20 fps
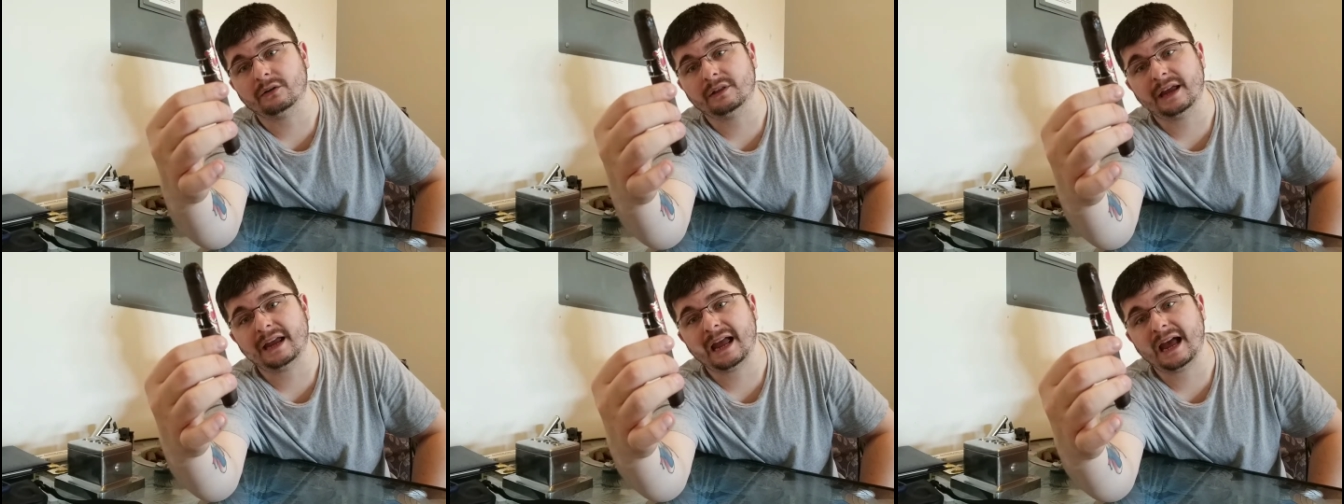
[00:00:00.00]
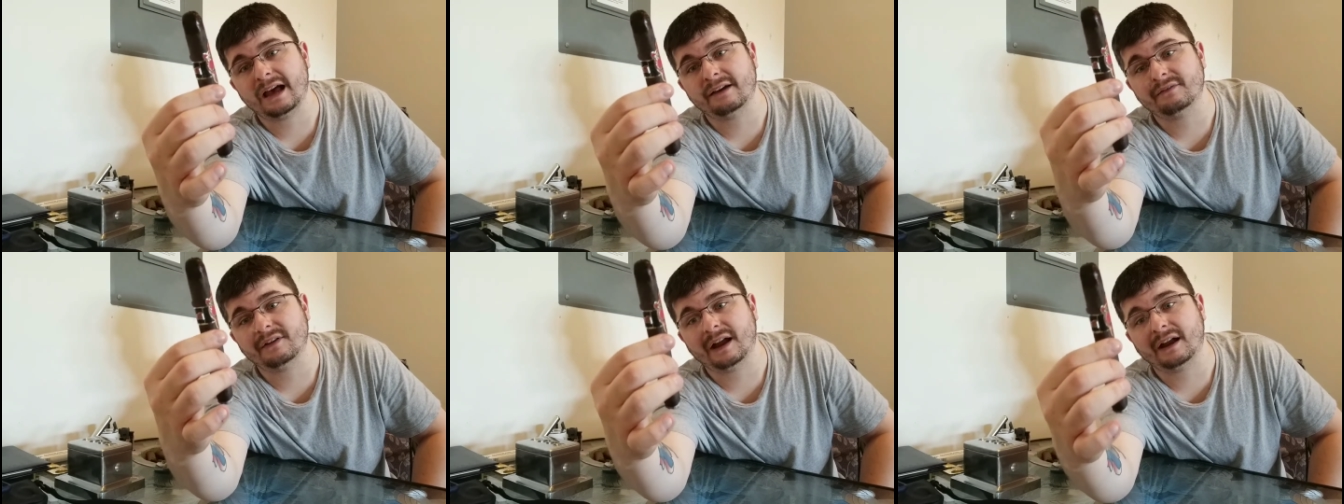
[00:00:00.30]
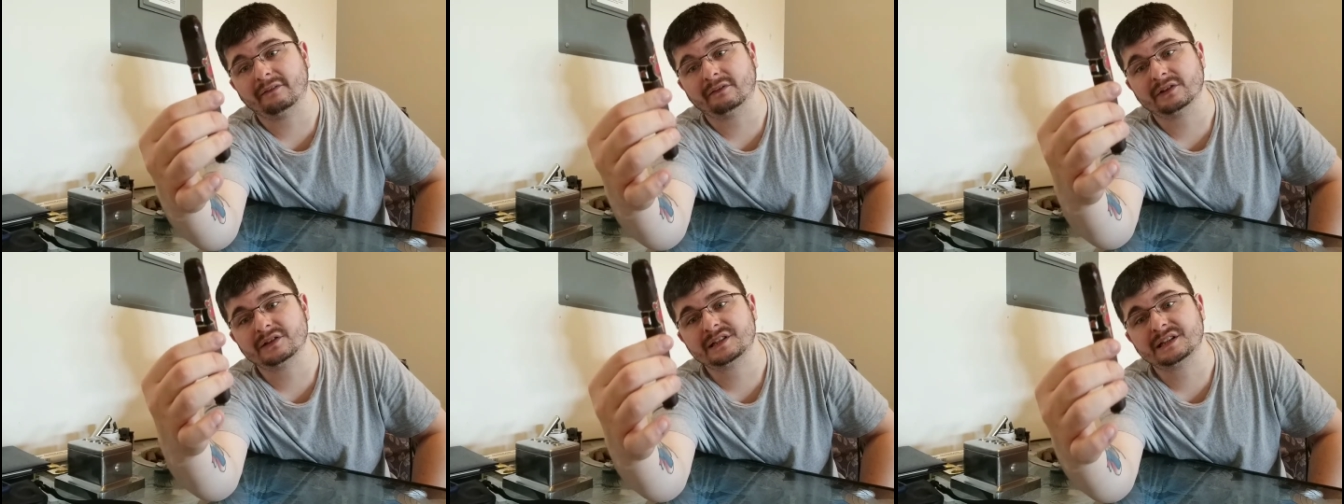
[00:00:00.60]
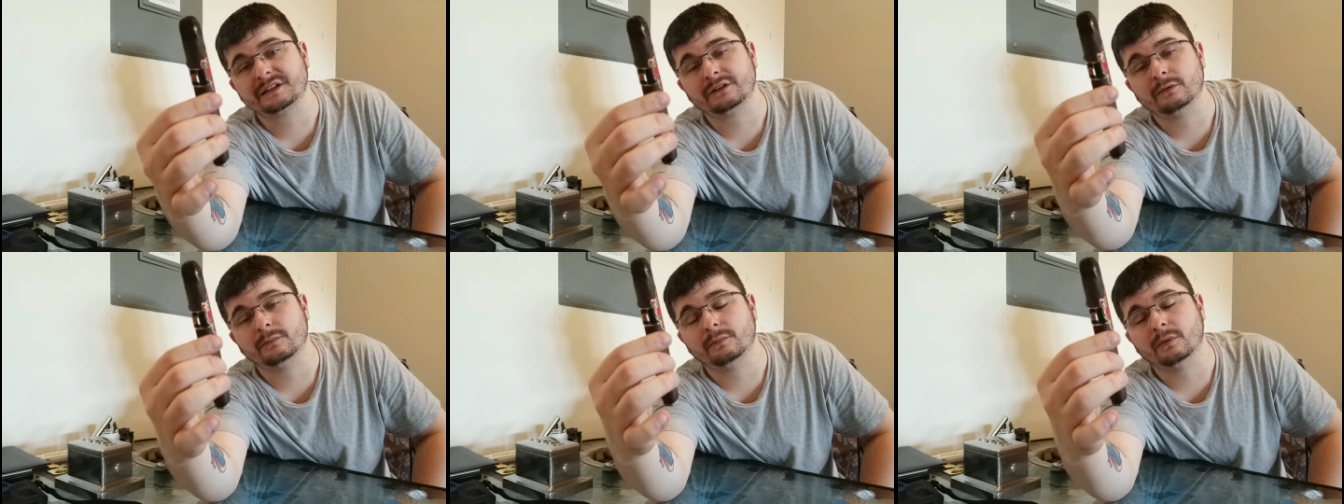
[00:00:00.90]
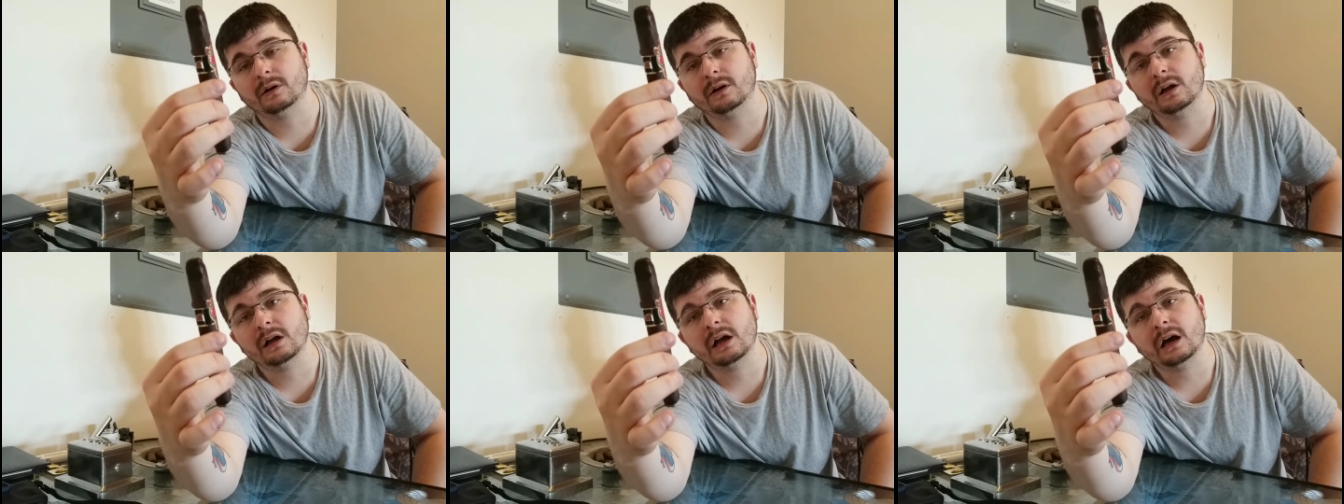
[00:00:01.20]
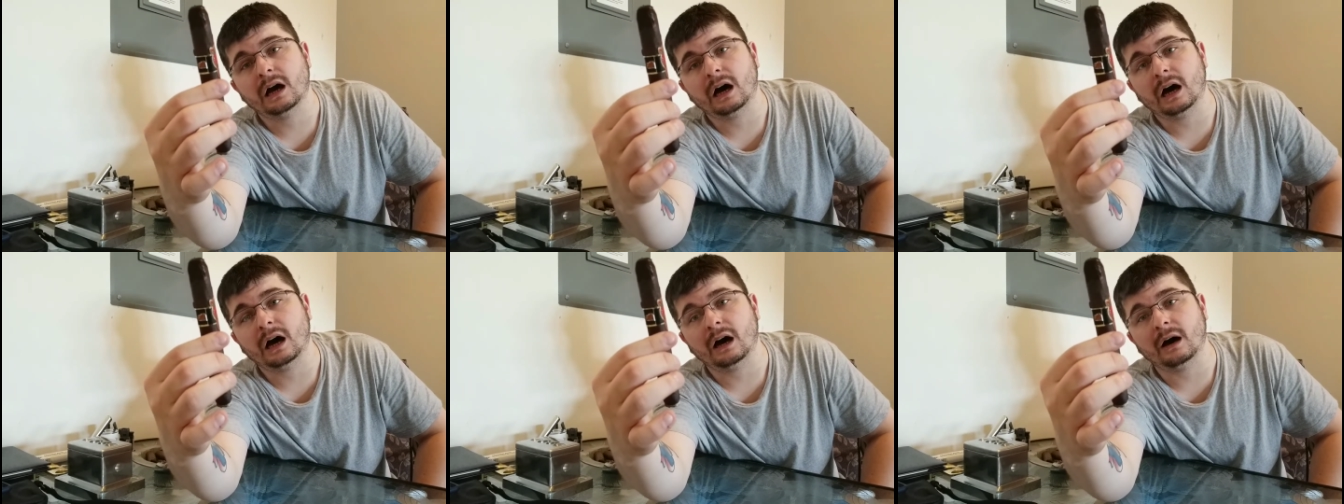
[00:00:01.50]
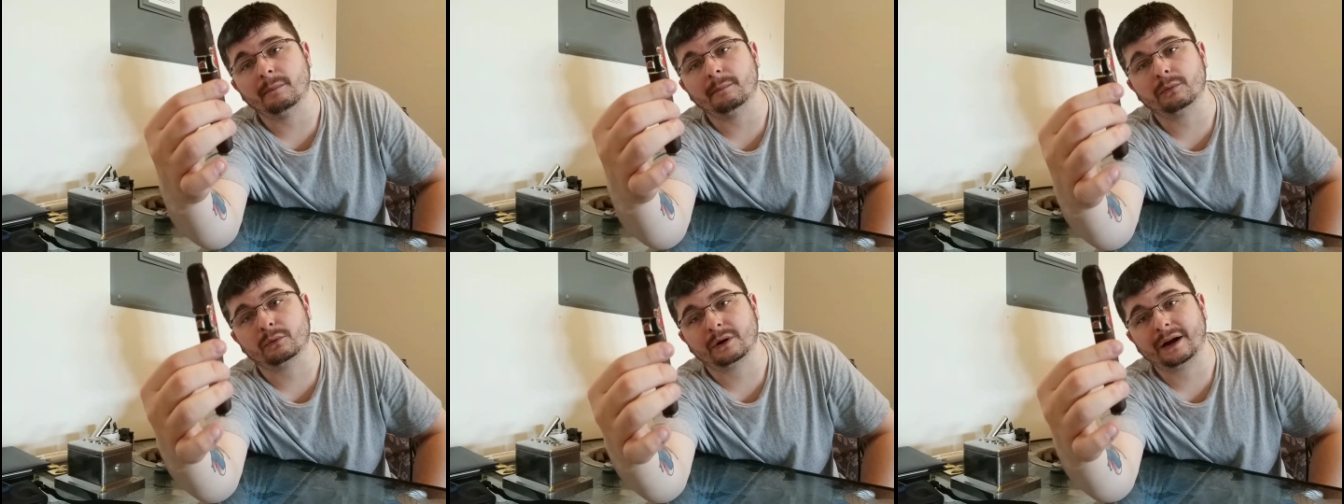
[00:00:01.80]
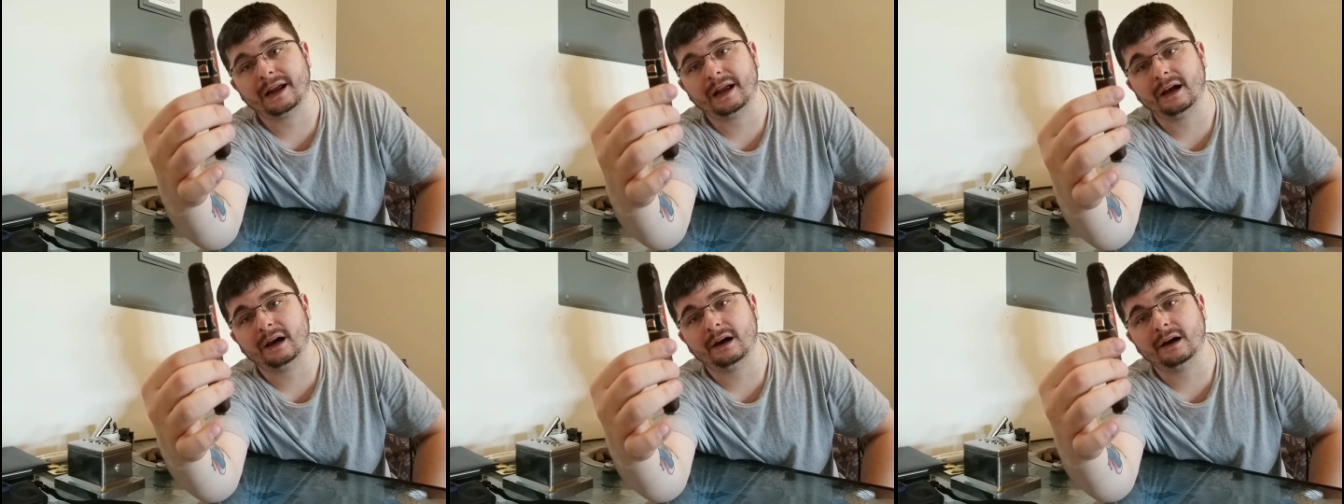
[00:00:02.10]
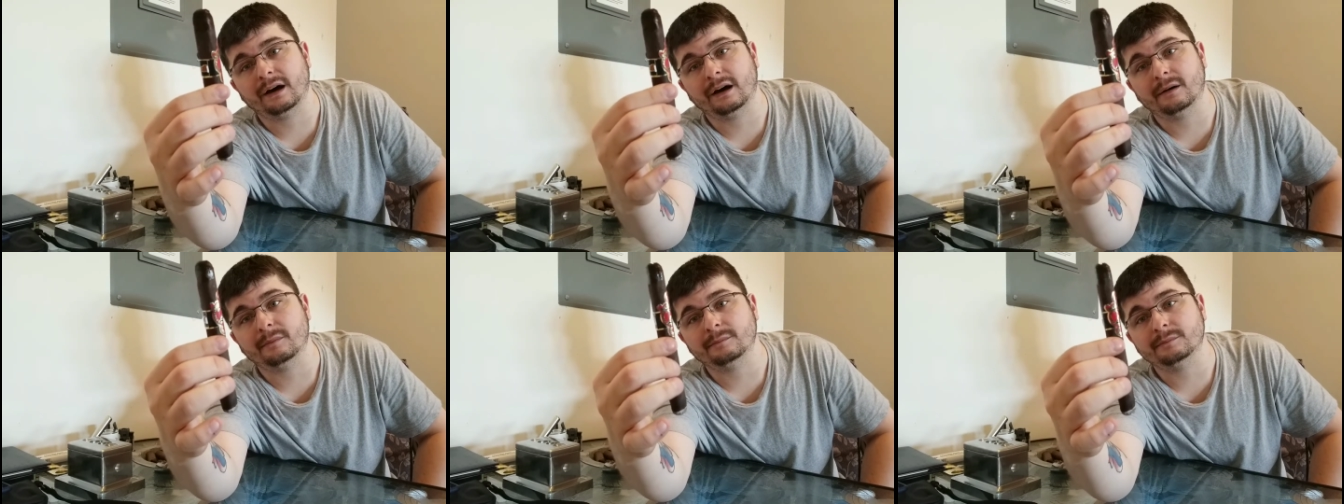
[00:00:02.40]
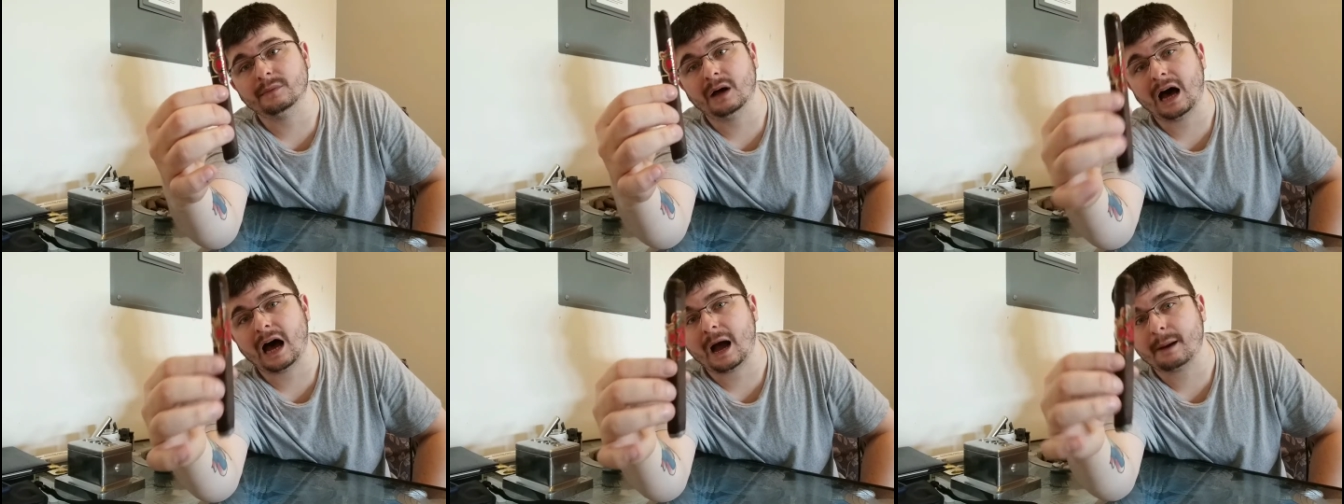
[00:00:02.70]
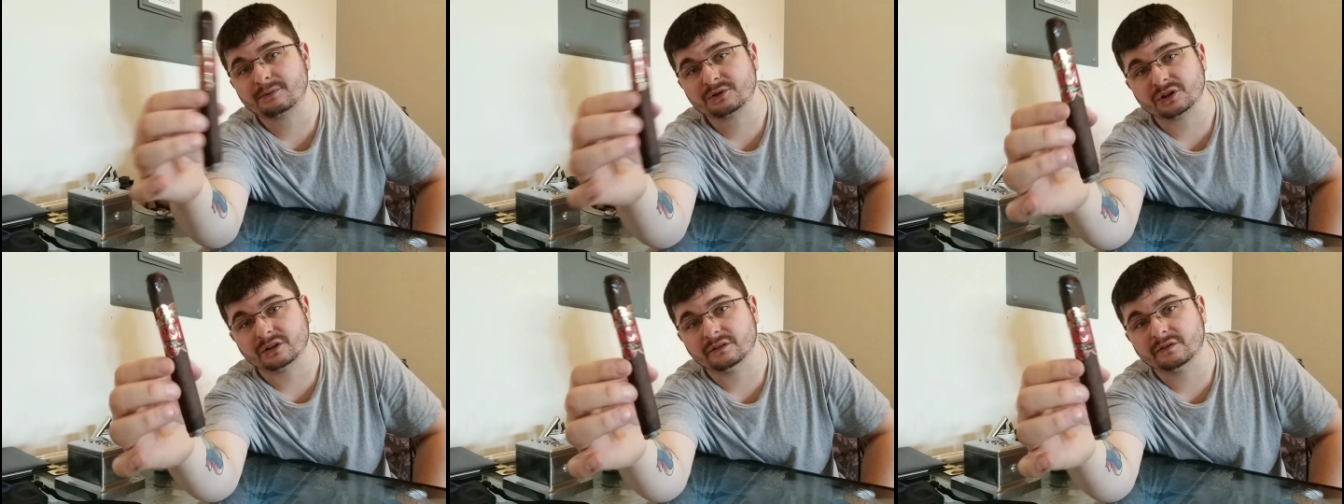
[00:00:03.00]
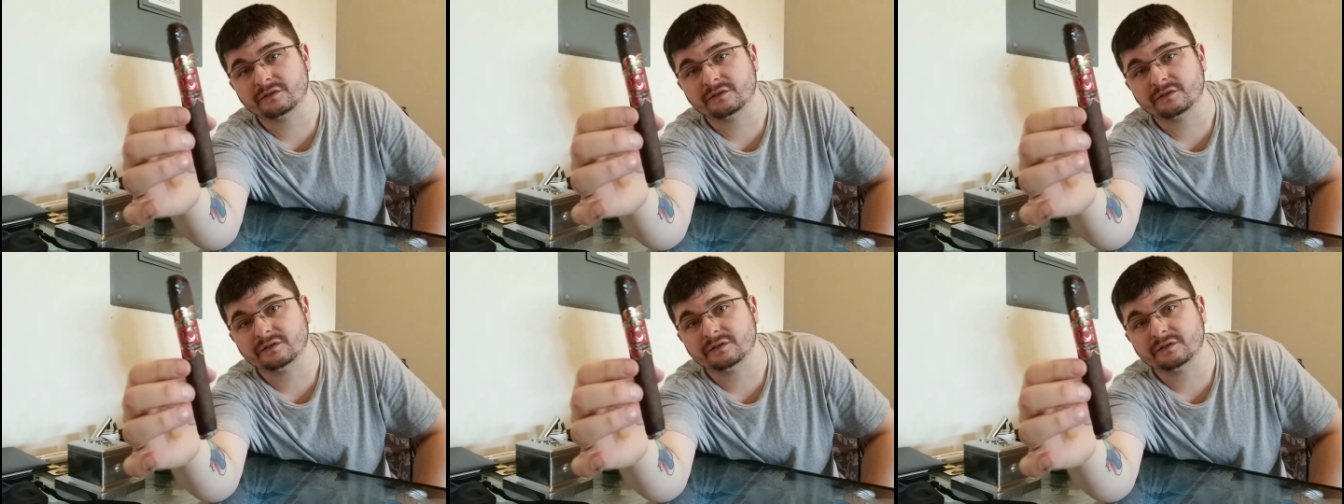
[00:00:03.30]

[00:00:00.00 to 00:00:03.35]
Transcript: They have every single uh, brand, um, option